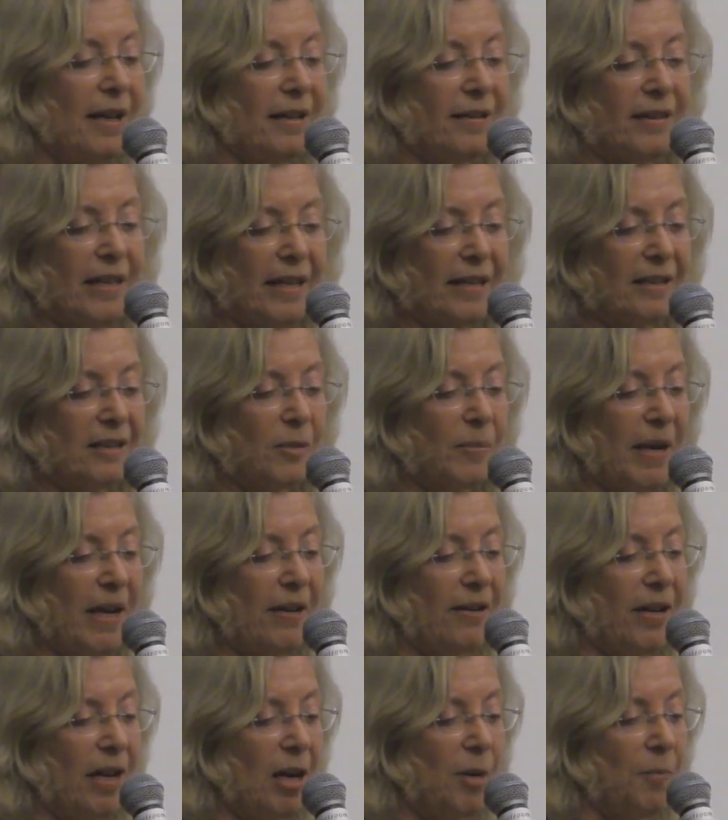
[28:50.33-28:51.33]
things
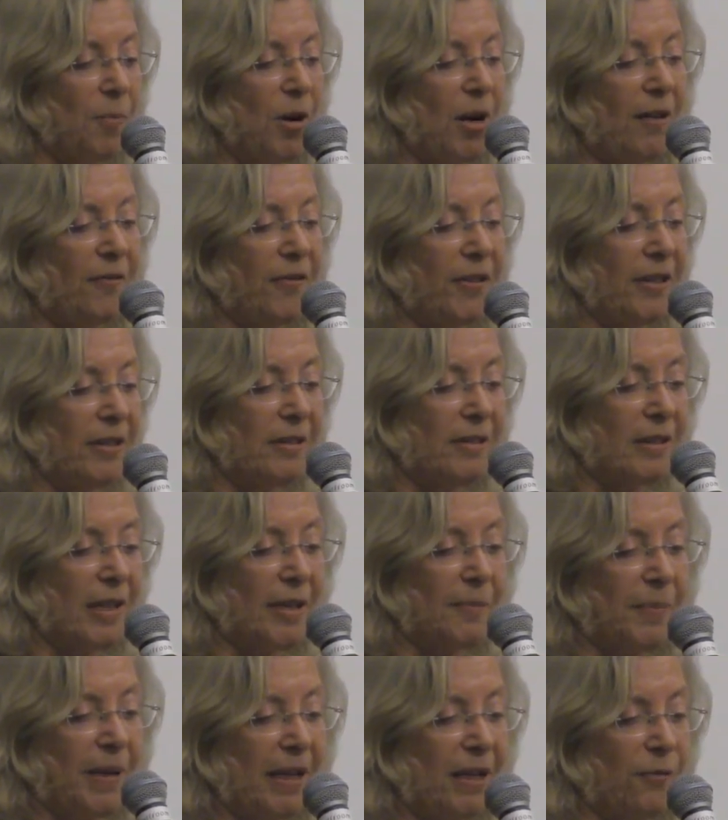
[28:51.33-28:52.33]
about nonprofits,
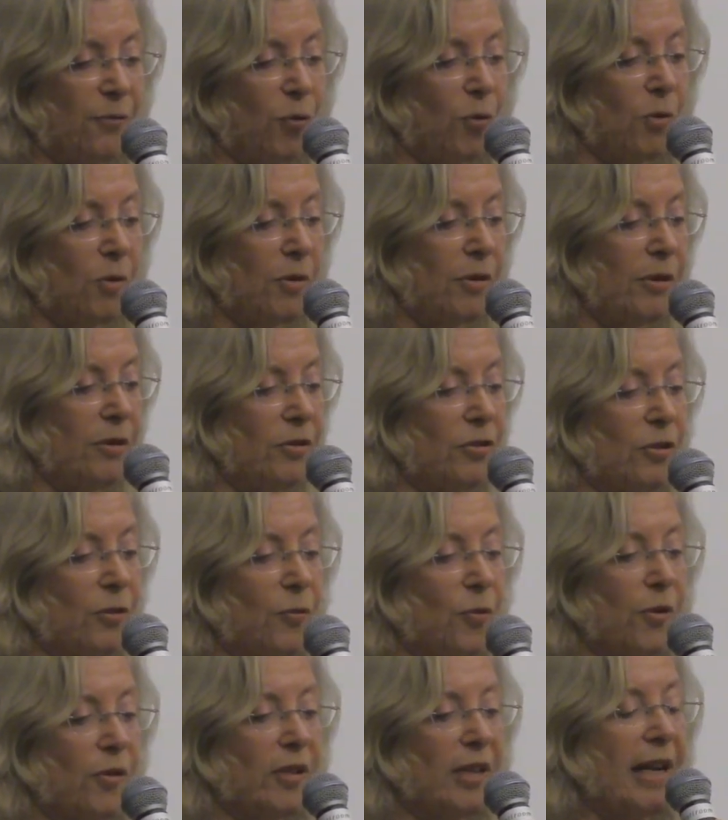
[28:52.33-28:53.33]
like pay it forward and so
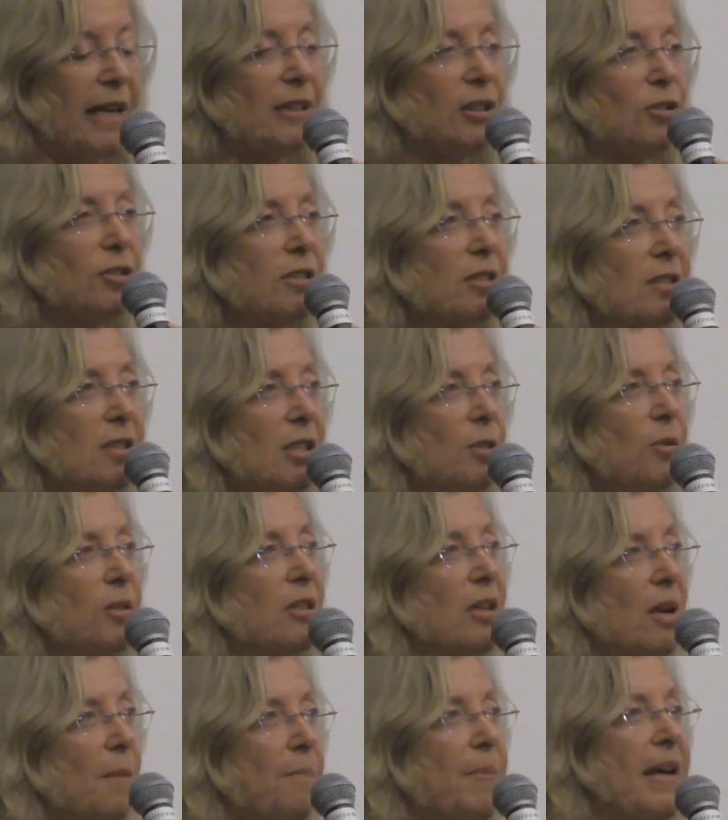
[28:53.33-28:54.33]
forth. And I look to see what
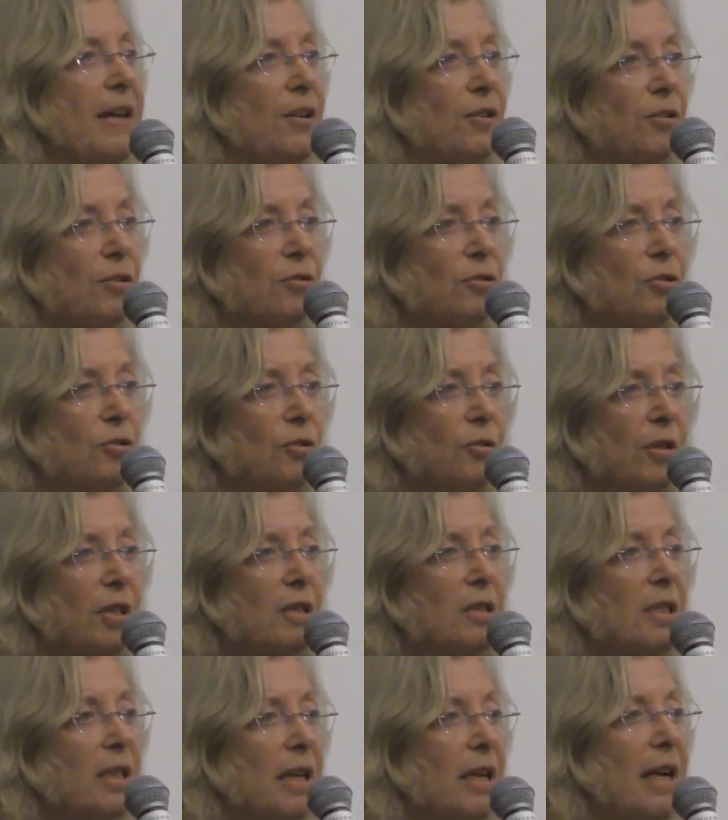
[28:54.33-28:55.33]
the competitors are
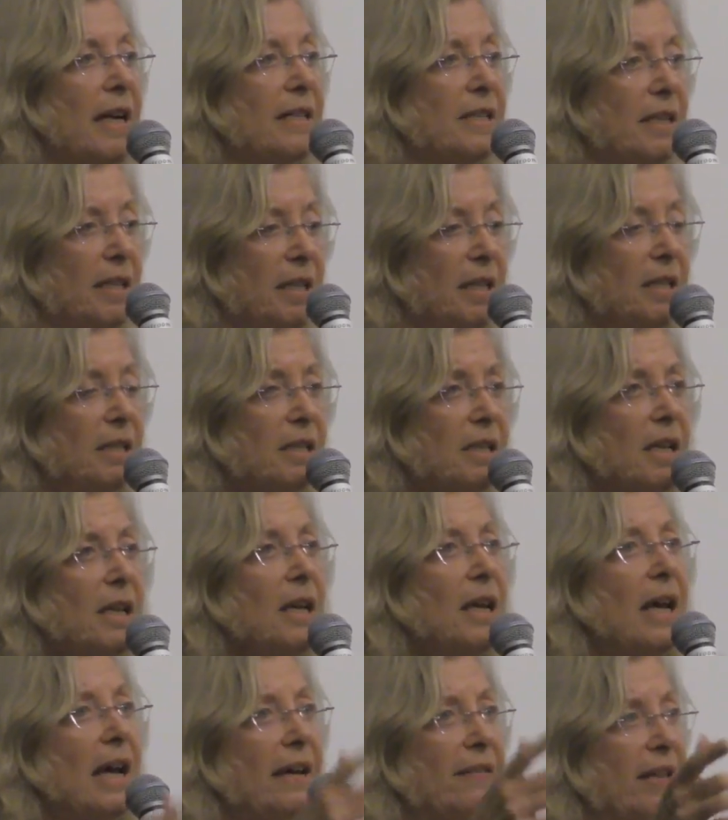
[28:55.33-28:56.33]
doing to get ideas,
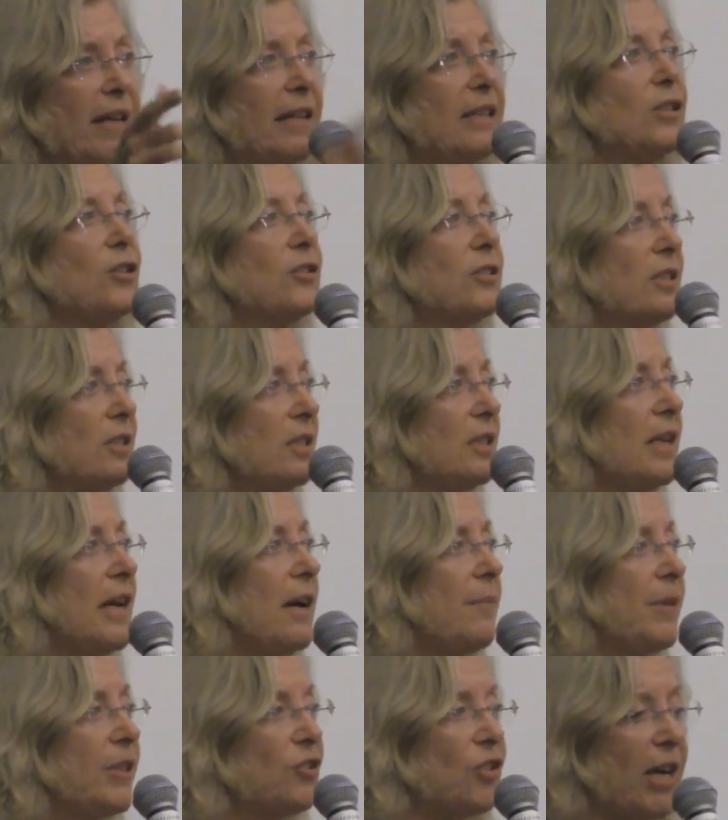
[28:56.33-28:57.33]
and then I look to see how
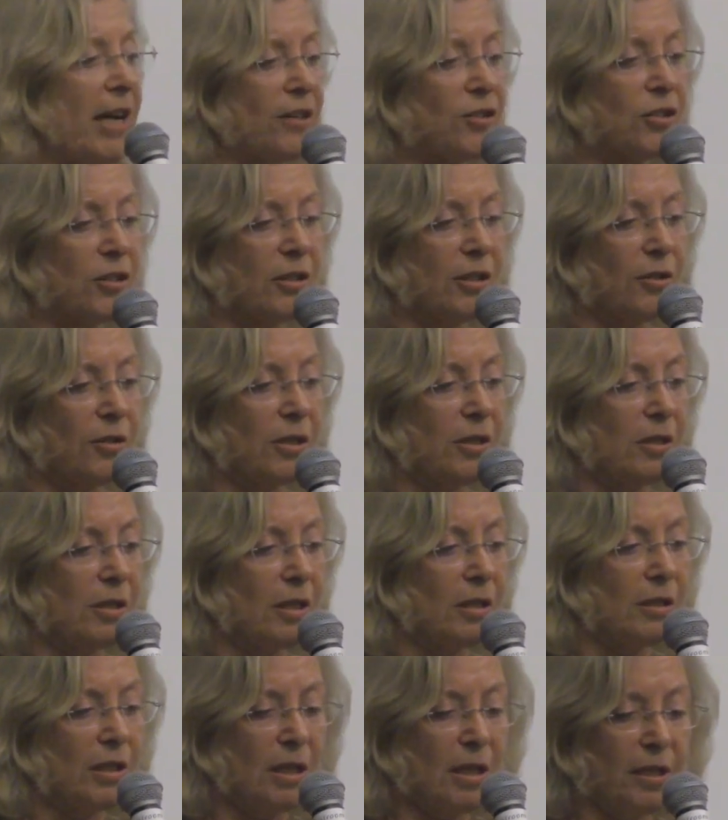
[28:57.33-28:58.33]
much action there is
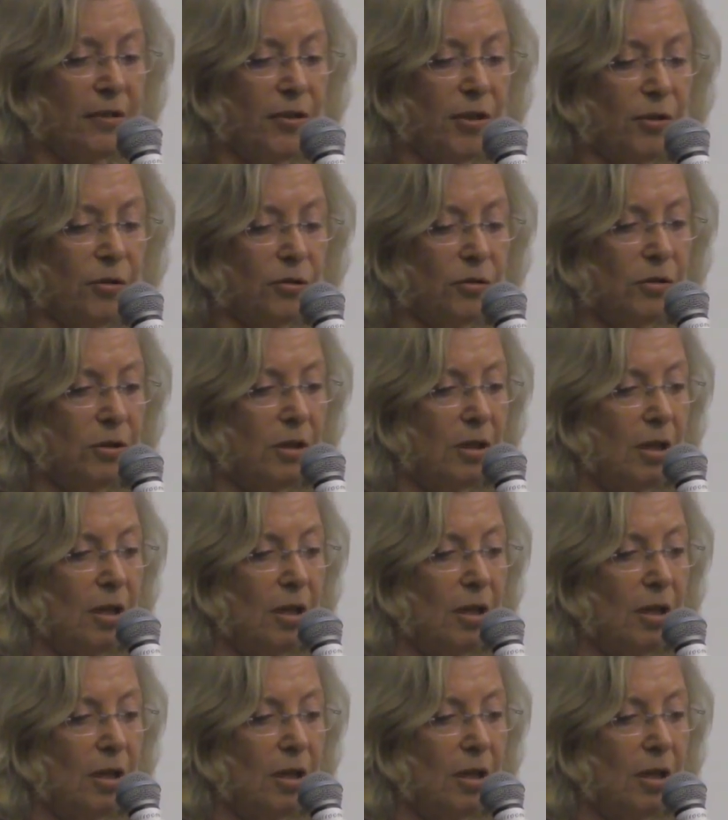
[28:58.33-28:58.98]
on, on those.